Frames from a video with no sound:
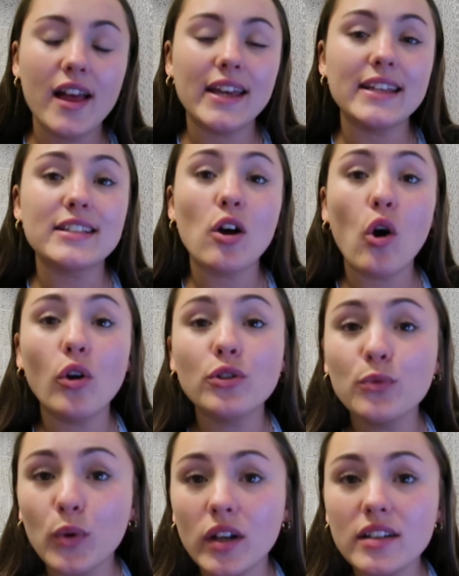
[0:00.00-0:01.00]
is
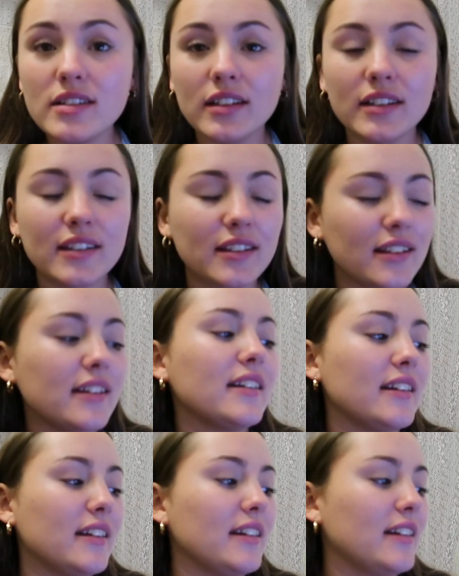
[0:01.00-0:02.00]
Onward.
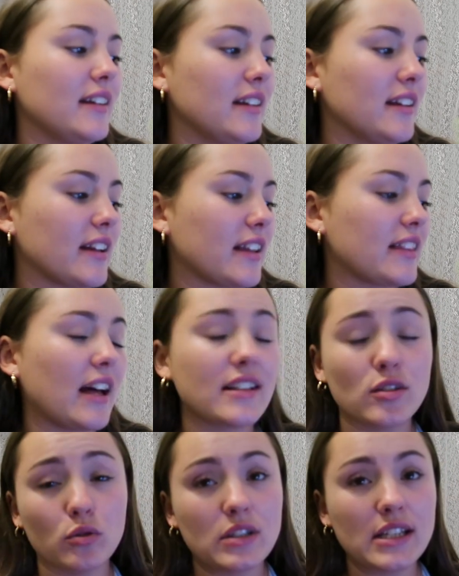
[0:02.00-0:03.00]

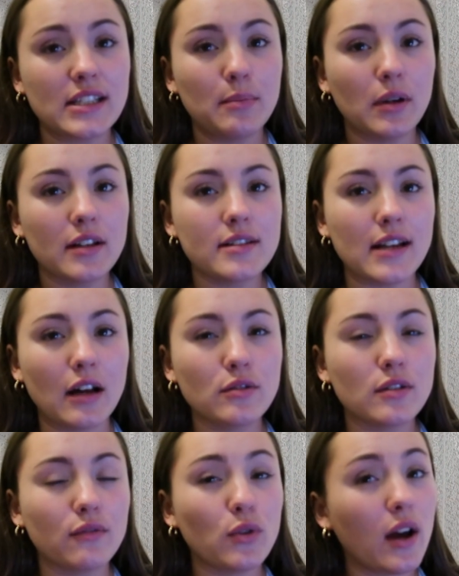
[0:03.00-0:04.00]
That's on Disney Plus now,
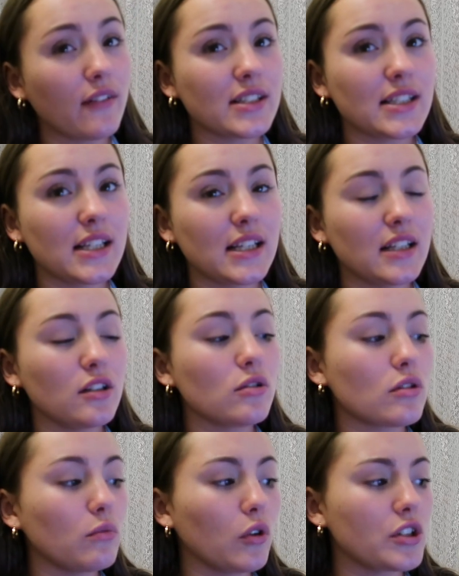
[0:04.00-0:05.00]
so if you haven't seen it, you
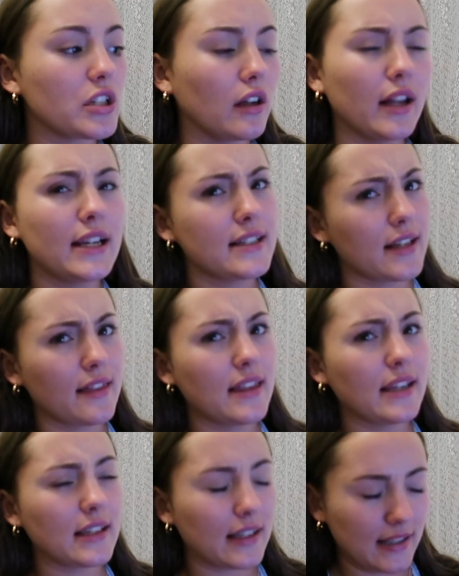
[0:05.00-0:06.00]
should watch it. At least I
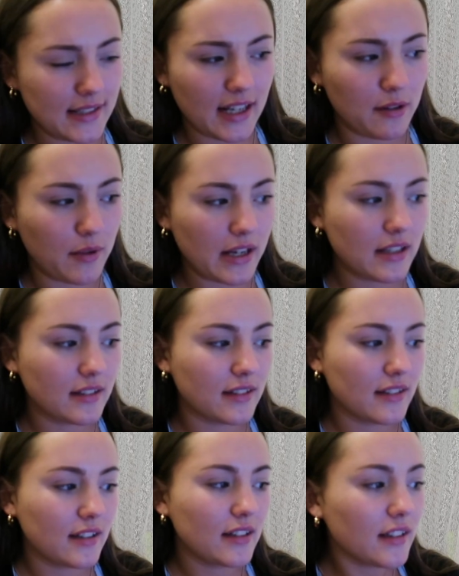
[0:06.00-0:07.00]
think it is anyway.
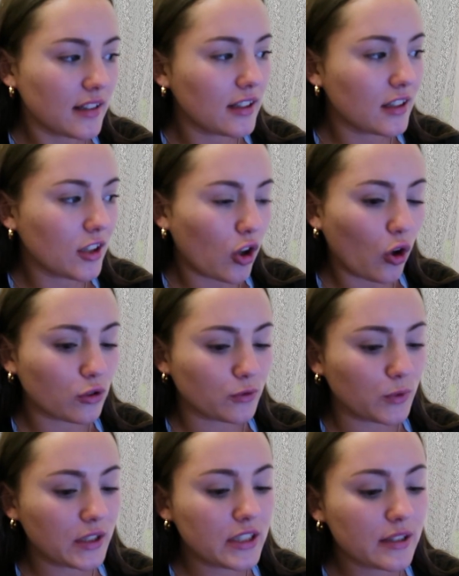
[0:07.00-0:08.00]

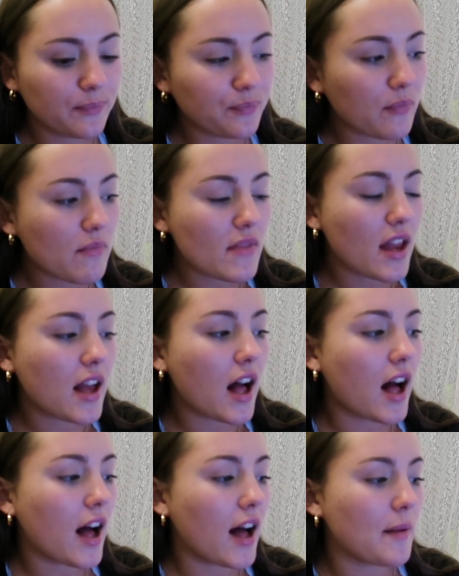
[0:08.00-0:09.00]
Onward.
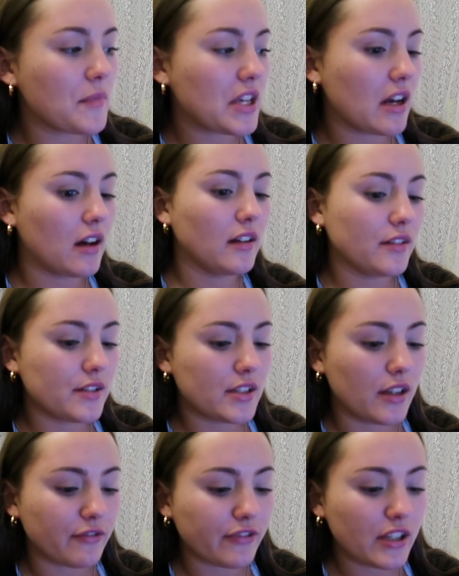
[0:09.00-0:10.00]
The
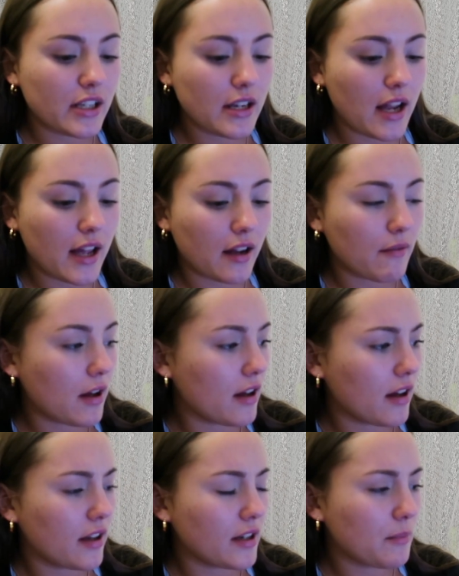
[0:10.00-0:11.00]
answer for
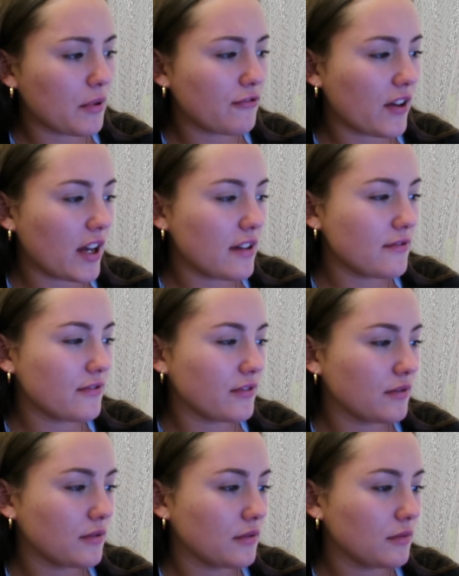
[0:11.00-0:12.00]
number 5.
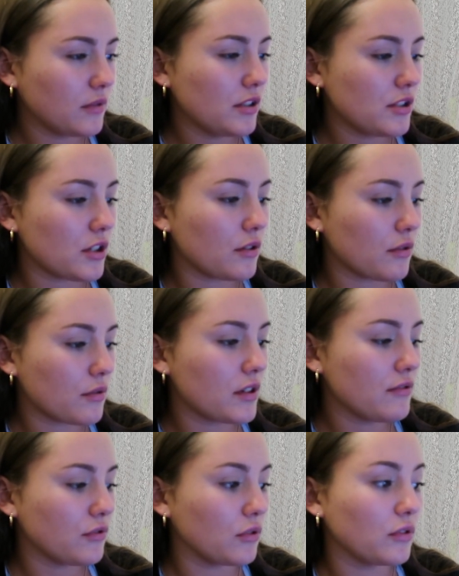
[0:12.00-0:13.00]
1, 2,
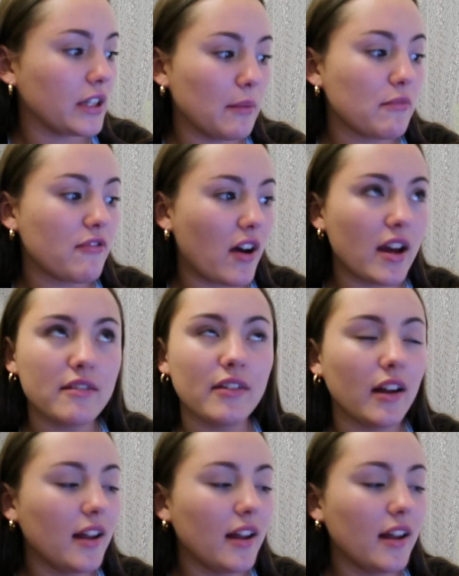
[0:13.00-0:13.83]
3, 4, yep, 5.